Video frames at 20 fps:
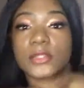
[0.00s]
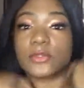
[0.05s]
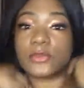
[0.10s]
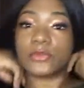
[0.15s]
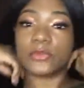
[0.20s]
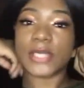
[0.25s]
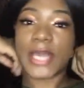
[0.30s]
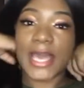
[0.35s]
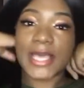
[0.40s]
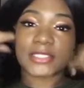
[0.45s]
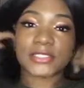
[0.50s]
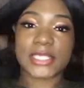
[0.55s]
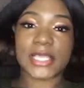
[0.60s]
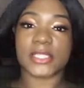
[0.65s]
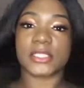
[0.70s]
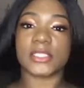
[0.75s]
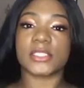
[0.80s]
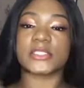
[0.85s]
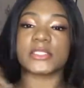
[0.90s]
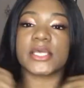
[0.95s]
Do you guys
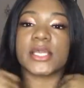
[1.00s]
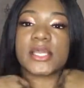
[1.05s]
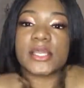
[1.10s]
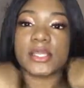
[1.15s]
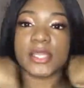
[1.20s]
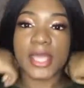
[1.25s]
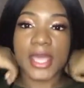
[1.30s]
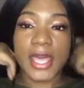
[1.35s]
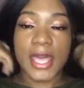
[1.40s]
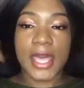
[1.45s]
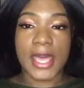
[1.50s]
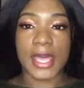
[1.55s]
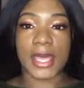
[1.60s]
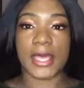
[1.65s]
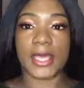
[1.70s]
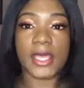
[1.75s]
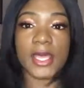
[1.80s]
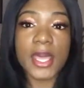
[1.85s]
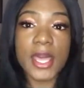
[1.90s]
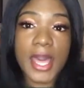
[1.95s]
like this hair?
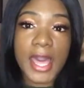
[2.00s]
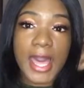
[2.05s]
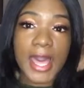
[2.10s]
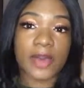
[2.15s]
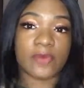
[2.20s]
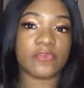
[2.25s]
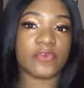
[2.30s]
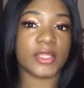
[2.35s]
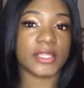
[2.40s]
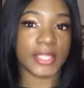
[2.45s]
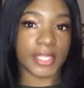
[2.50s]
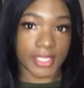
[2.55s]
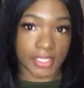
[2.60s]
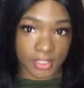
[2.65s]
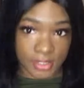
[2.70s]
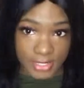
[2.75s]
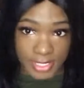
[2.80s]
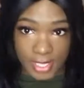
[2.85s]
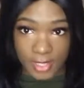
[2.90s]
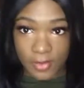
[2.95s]
I feel like
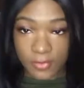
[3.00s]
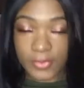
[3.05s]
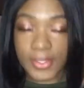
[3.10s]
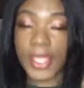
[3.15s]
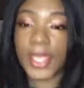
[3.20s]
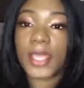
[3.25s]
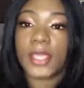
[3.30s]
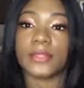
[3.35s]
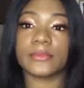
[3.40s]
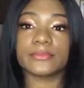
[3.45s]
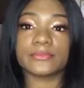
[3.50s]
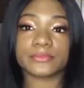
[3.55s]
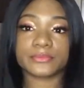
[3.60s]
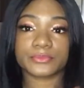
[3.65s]
now that